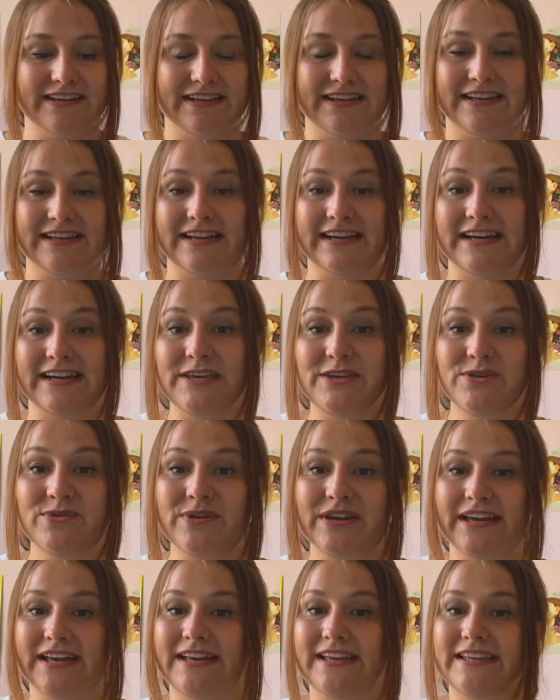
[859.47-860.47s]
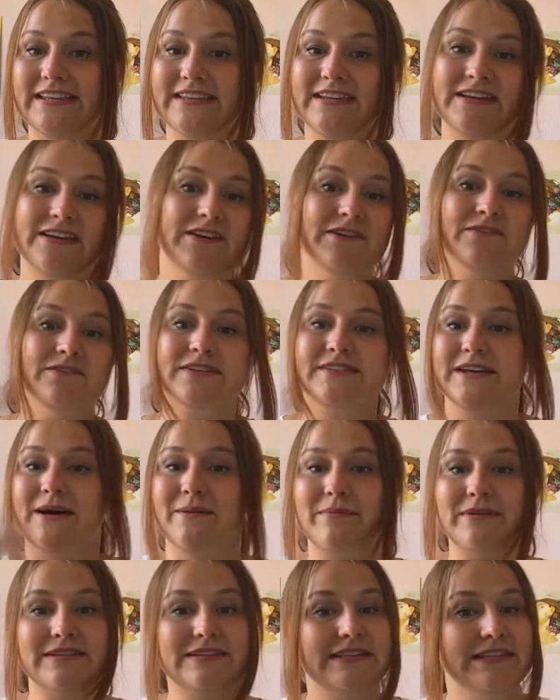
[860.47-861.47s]
You can, for
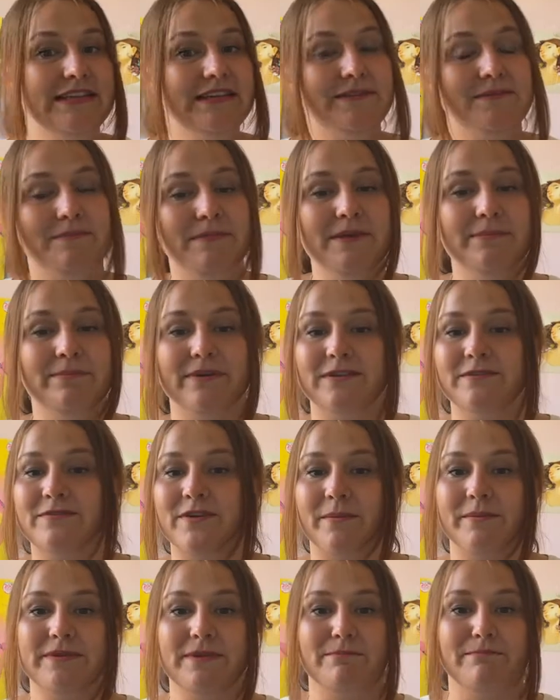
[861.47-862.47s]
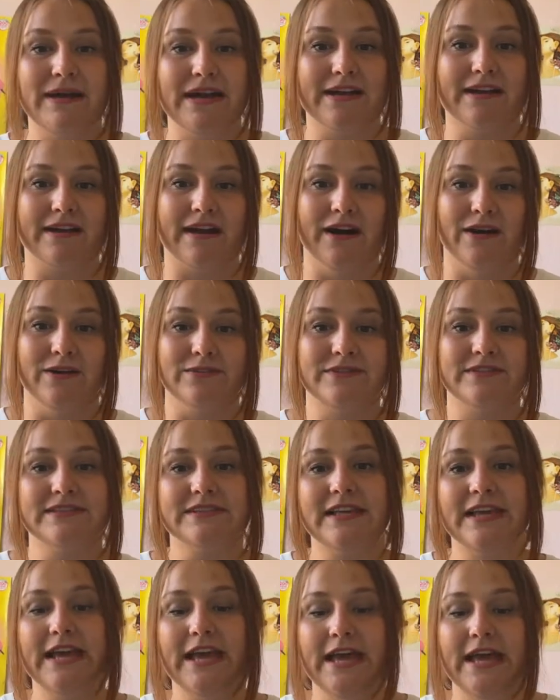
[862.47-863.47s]
example, delete people from the backgrounds.